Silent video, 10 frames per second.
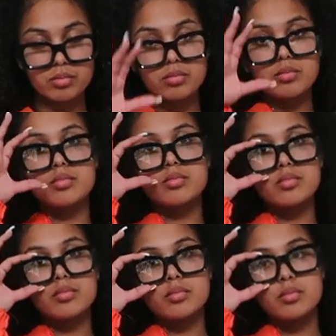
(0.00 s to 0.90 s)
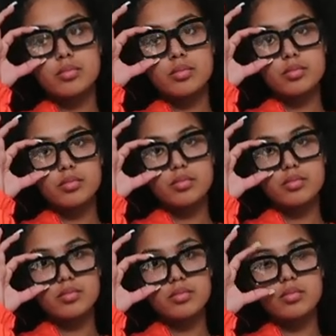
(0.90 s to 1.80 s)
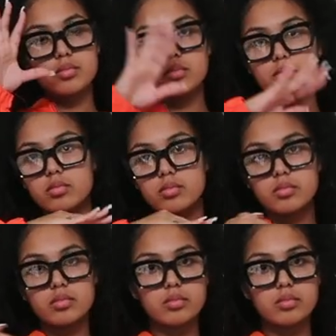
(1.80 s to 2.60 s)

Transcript: [no speech]